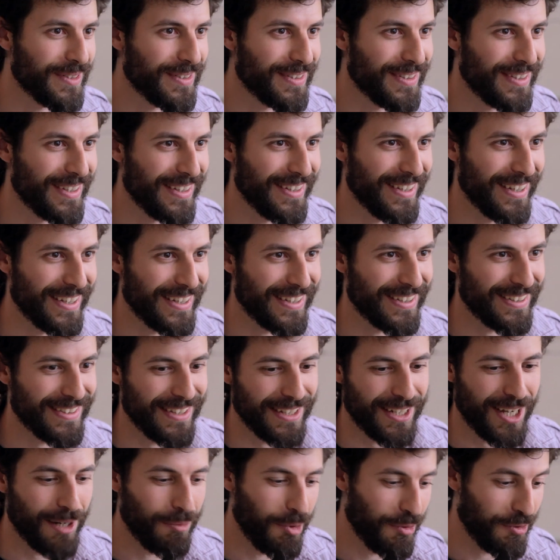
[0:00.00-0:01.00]
And like
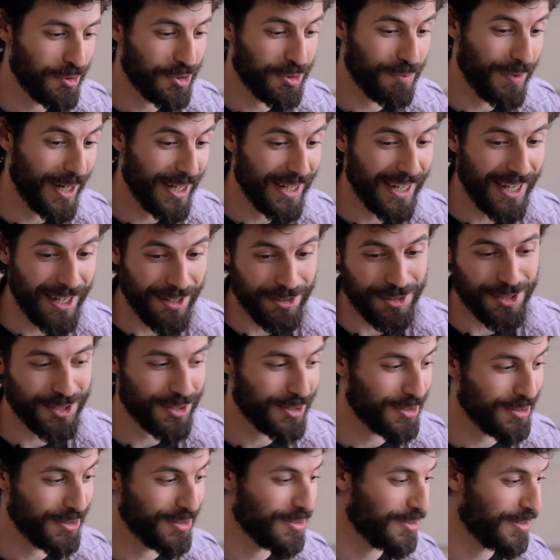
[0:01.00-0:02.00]
they come over to my house
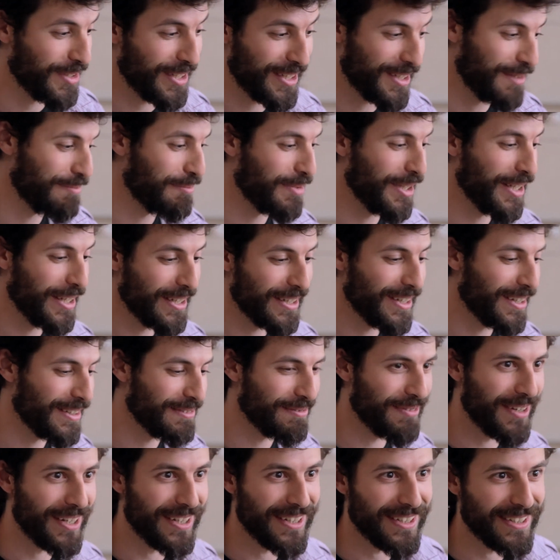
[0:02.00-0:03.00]
so they can play
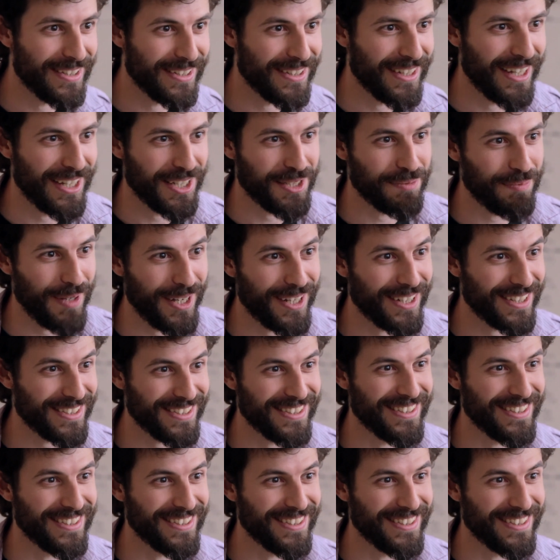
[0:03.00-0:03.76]
on my Xbox,